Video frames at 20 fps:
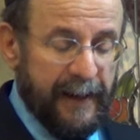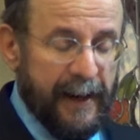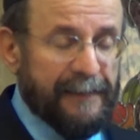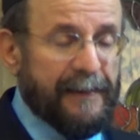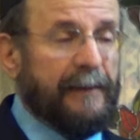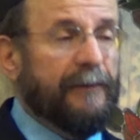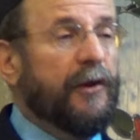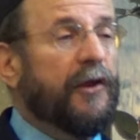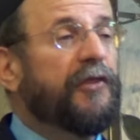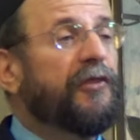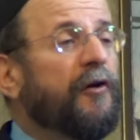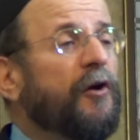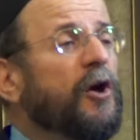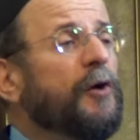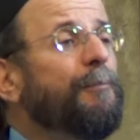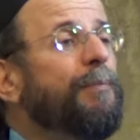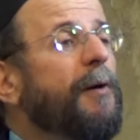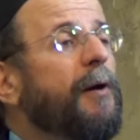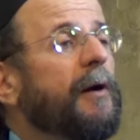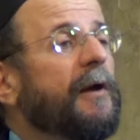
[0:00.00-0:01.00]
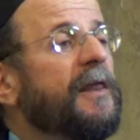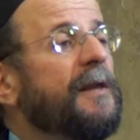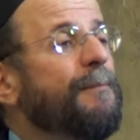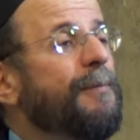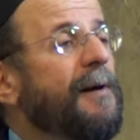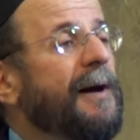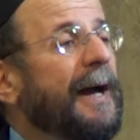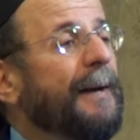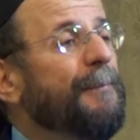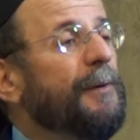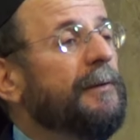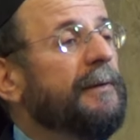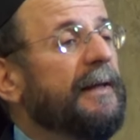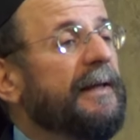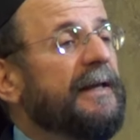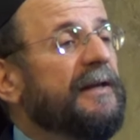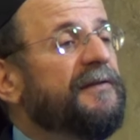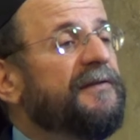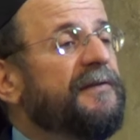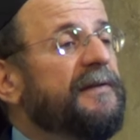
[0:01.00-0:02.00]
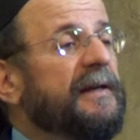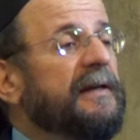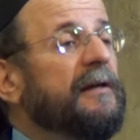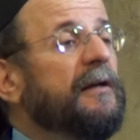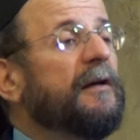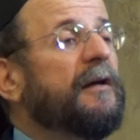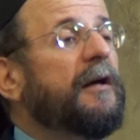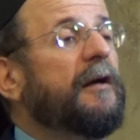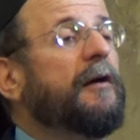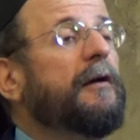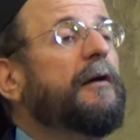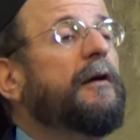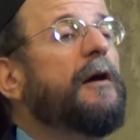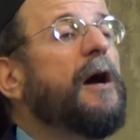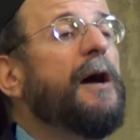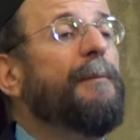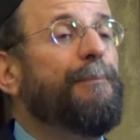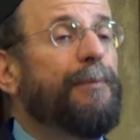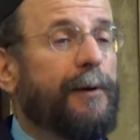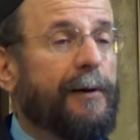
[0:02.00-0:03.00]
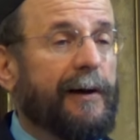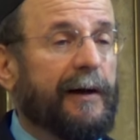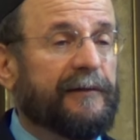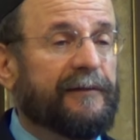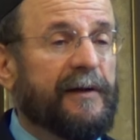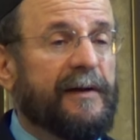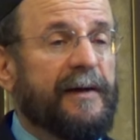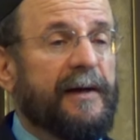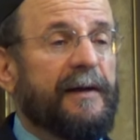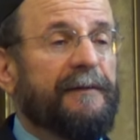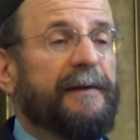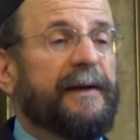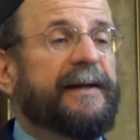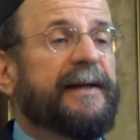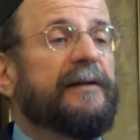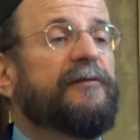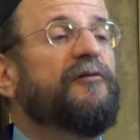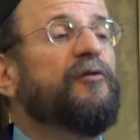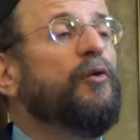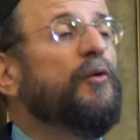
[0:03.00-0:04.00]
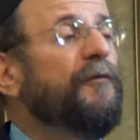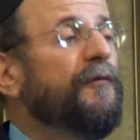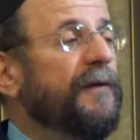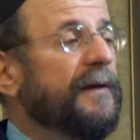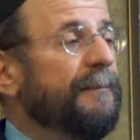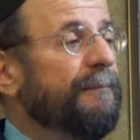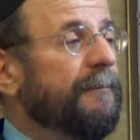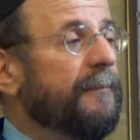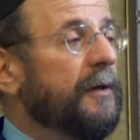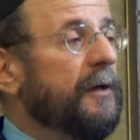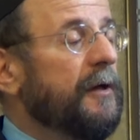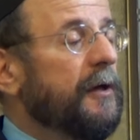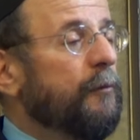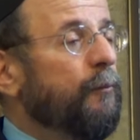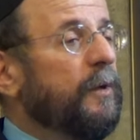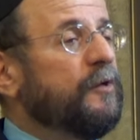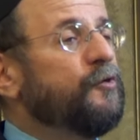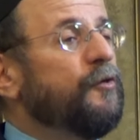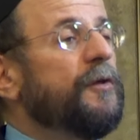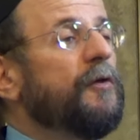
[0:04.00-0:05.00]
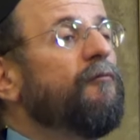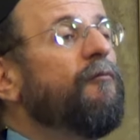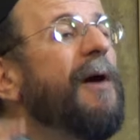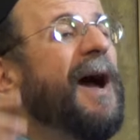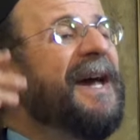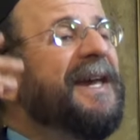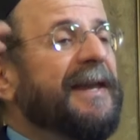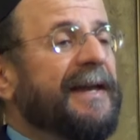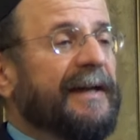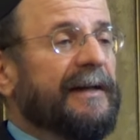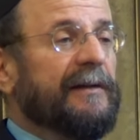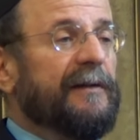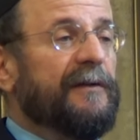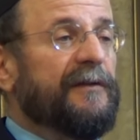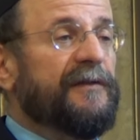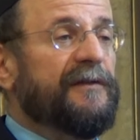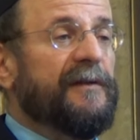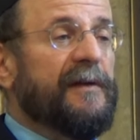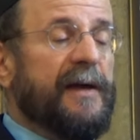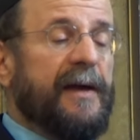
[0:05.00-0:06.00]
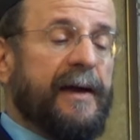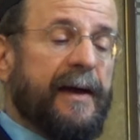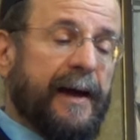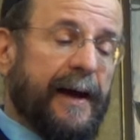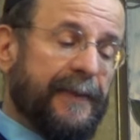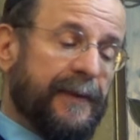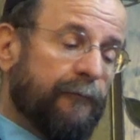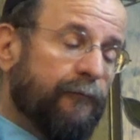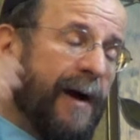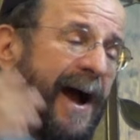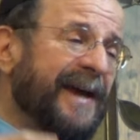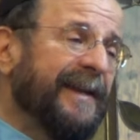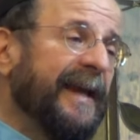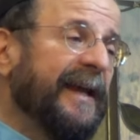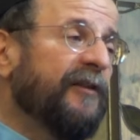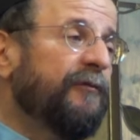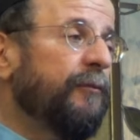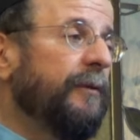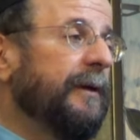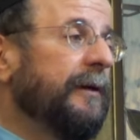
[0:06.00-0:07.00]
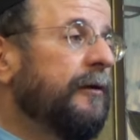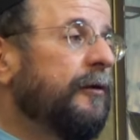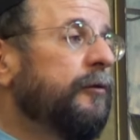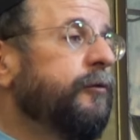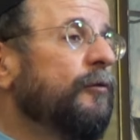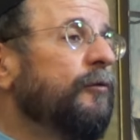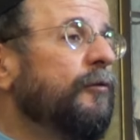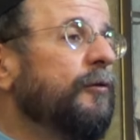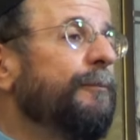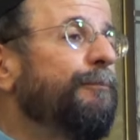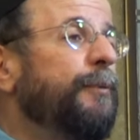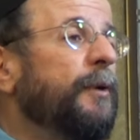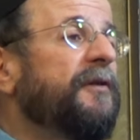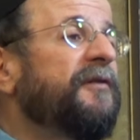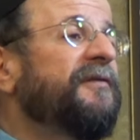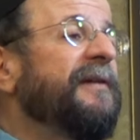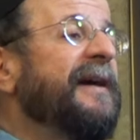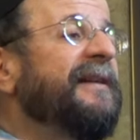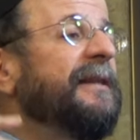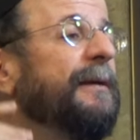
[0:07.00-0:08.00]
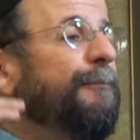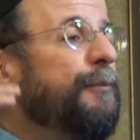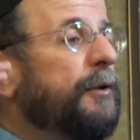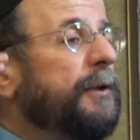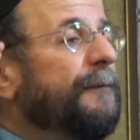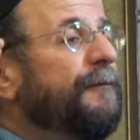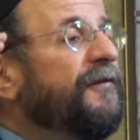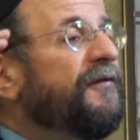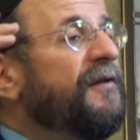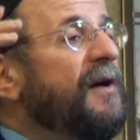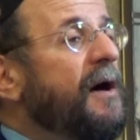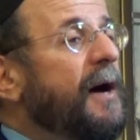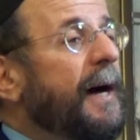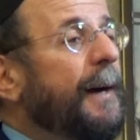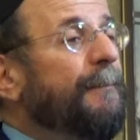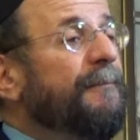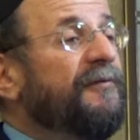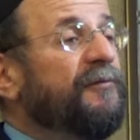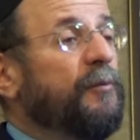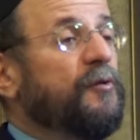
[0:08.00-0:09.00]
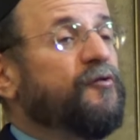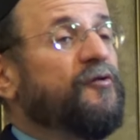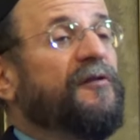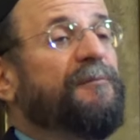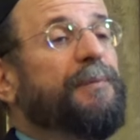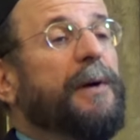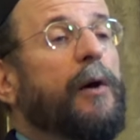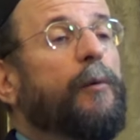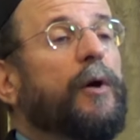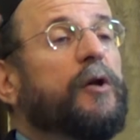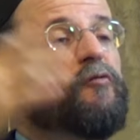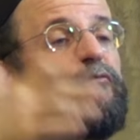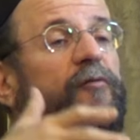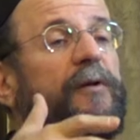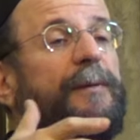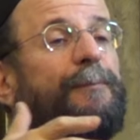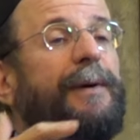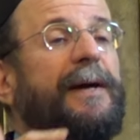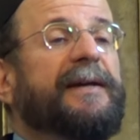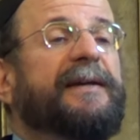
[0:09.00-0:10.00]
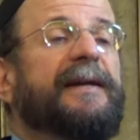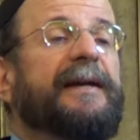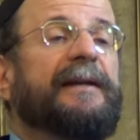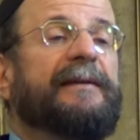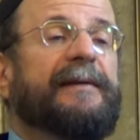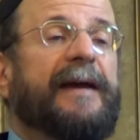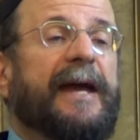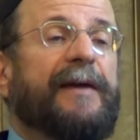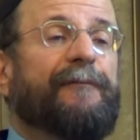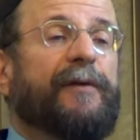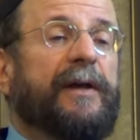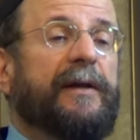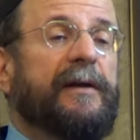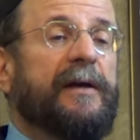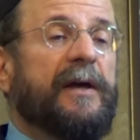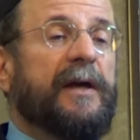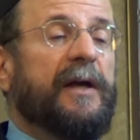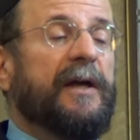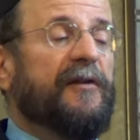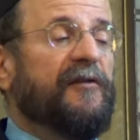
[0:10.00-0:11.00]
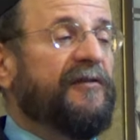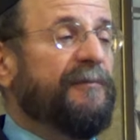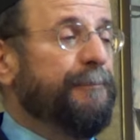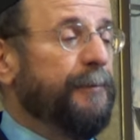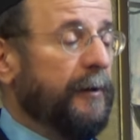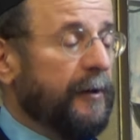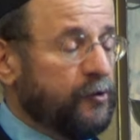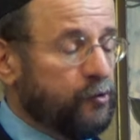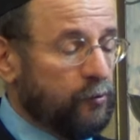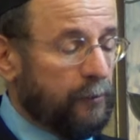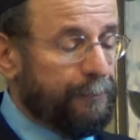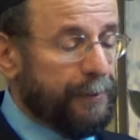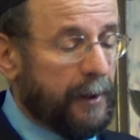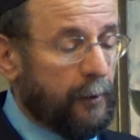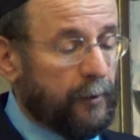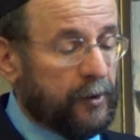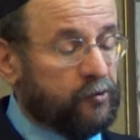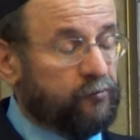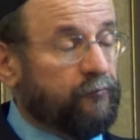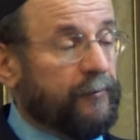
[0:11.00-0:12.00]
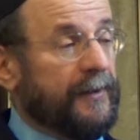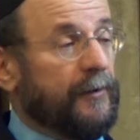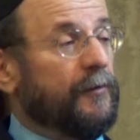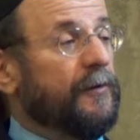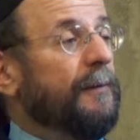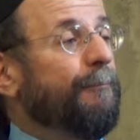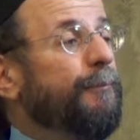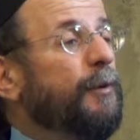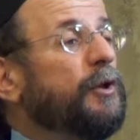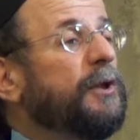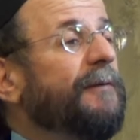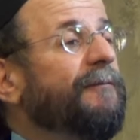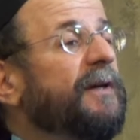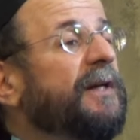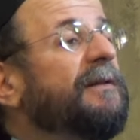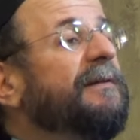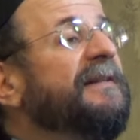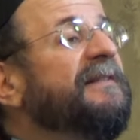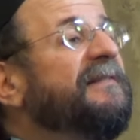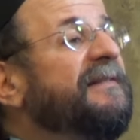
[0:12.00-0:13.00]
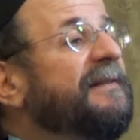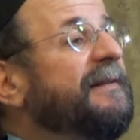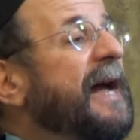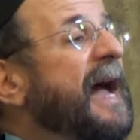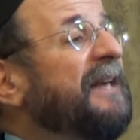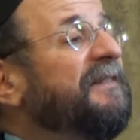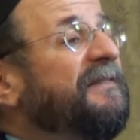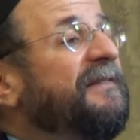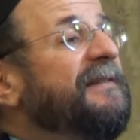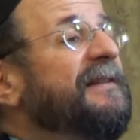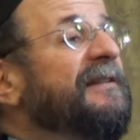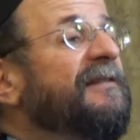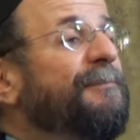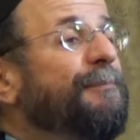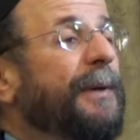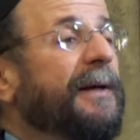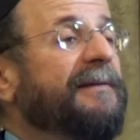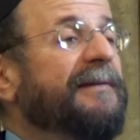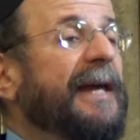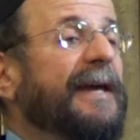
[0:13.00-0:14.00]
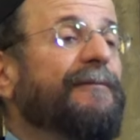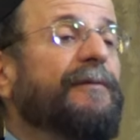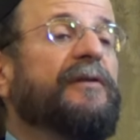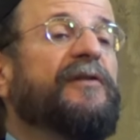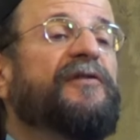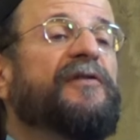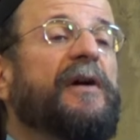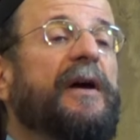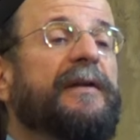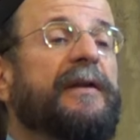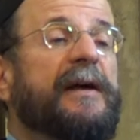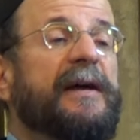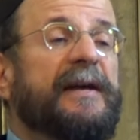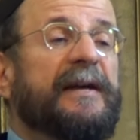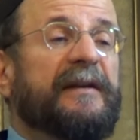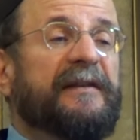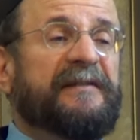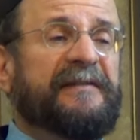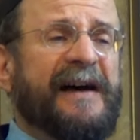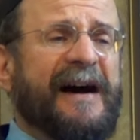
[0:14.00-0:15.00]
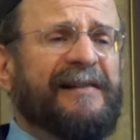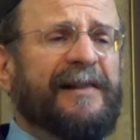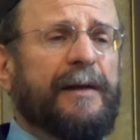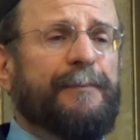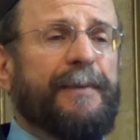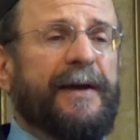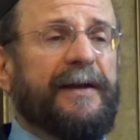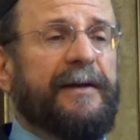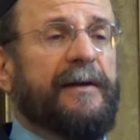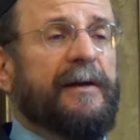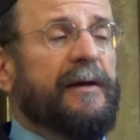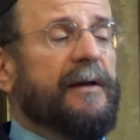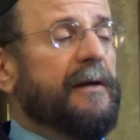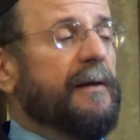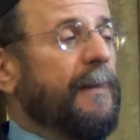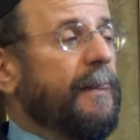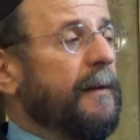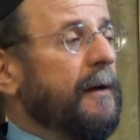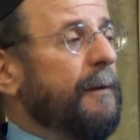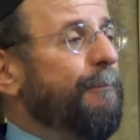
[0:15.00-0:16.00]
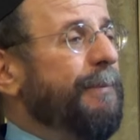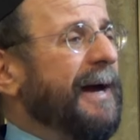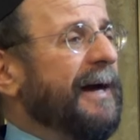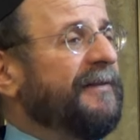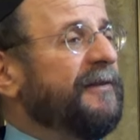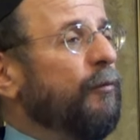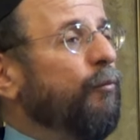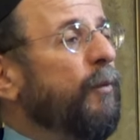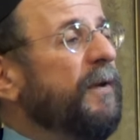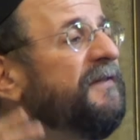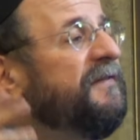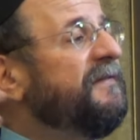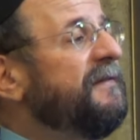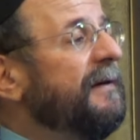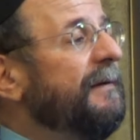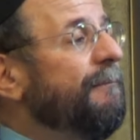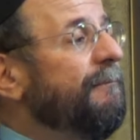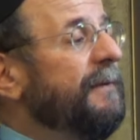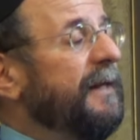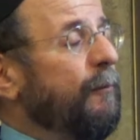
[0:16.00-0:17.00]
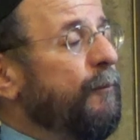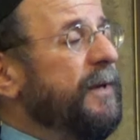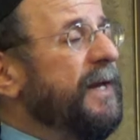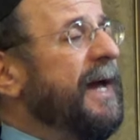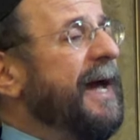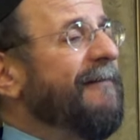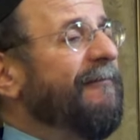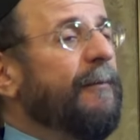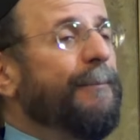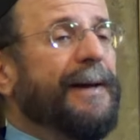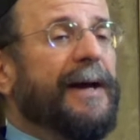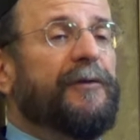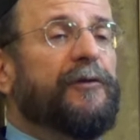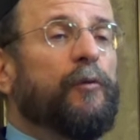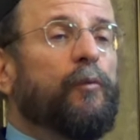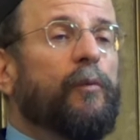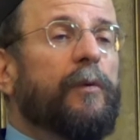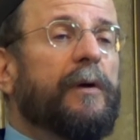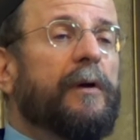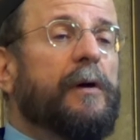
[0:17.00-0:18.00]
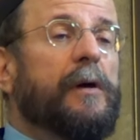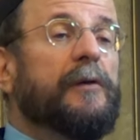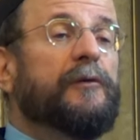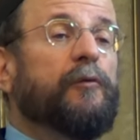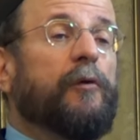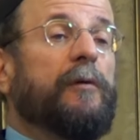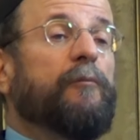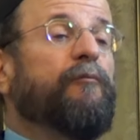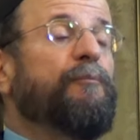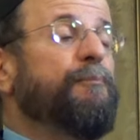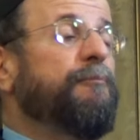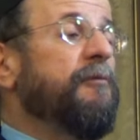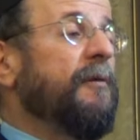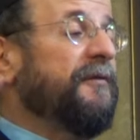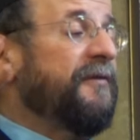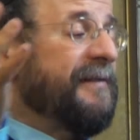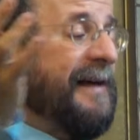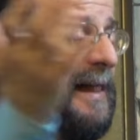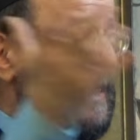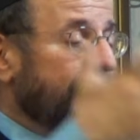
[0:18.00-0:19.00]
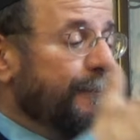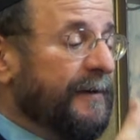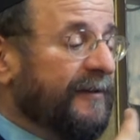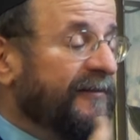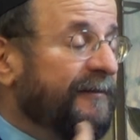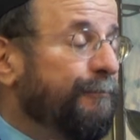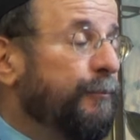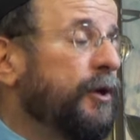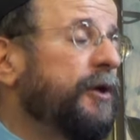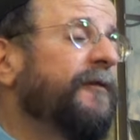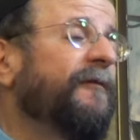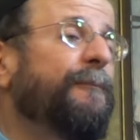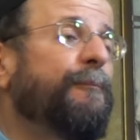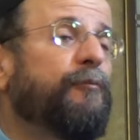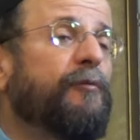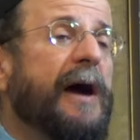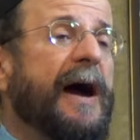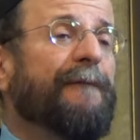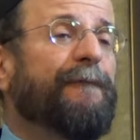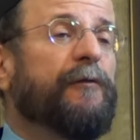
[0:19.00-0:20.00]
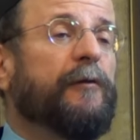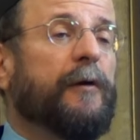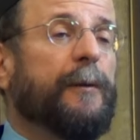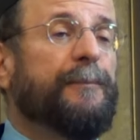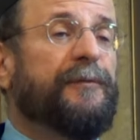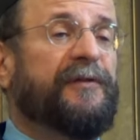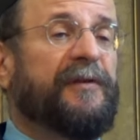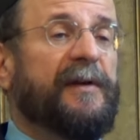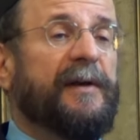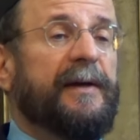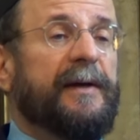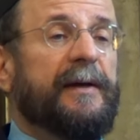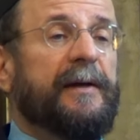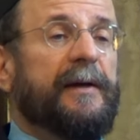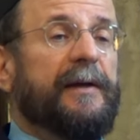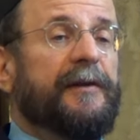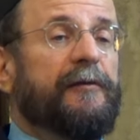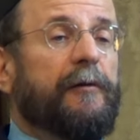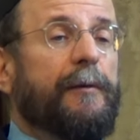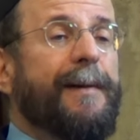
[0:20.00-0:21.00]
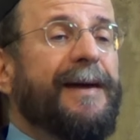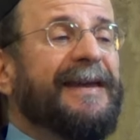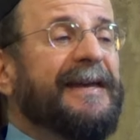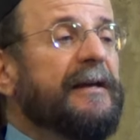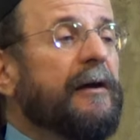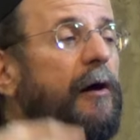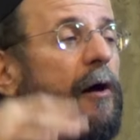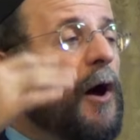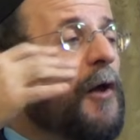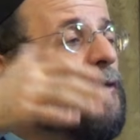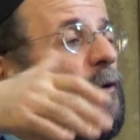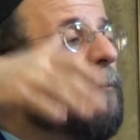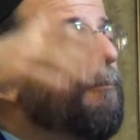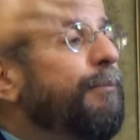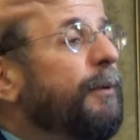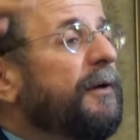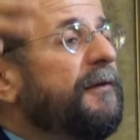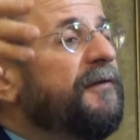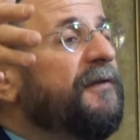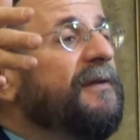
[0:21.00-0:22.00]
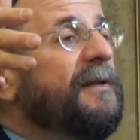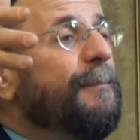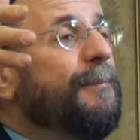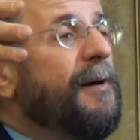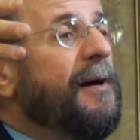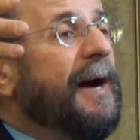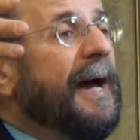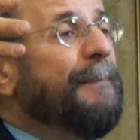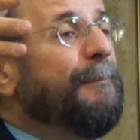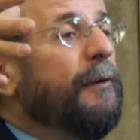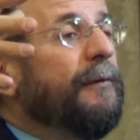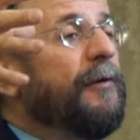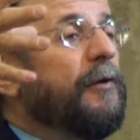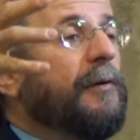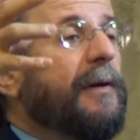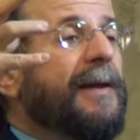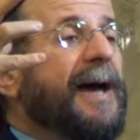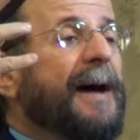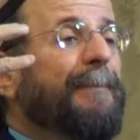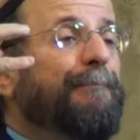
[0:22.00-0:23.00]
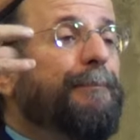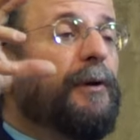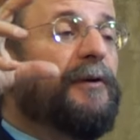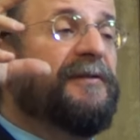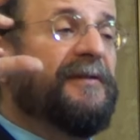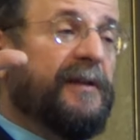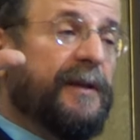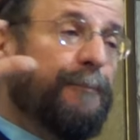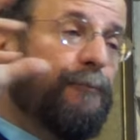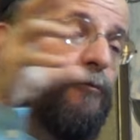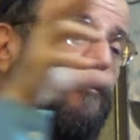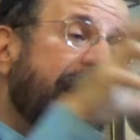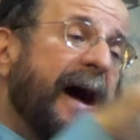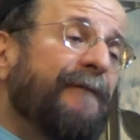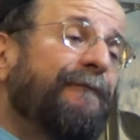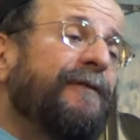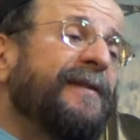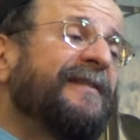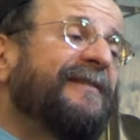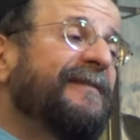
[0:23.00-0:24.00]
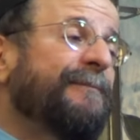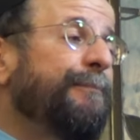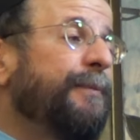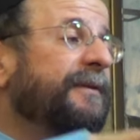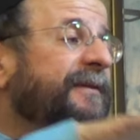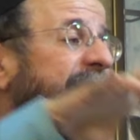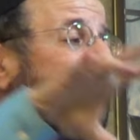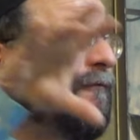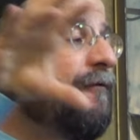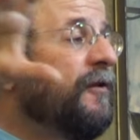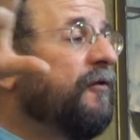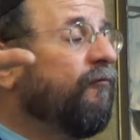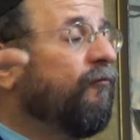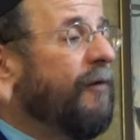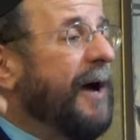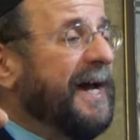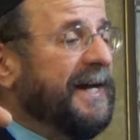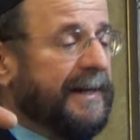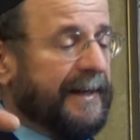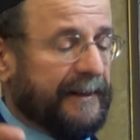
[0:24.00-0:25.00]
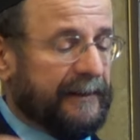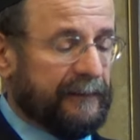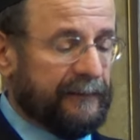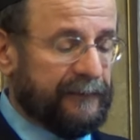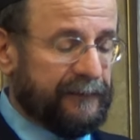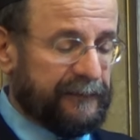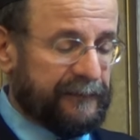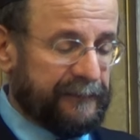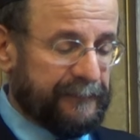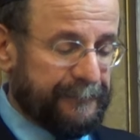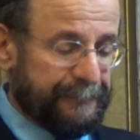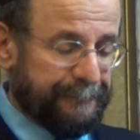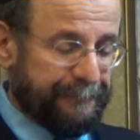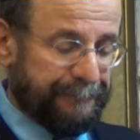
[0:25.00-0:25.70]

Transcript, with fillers: And then the third part of the Bible is the cha part, the ketuvim, which are the writings. And the writings would include books like the Book of Psalms, which is poetry by King David, spiritual poetry, or the Book of Ecclesiastes by David's son Solomon, about the wisdom that we have about the world, or Solomon's Book of Proverbs. There are many other books in the Bible that are not books of the prophets, but different writings.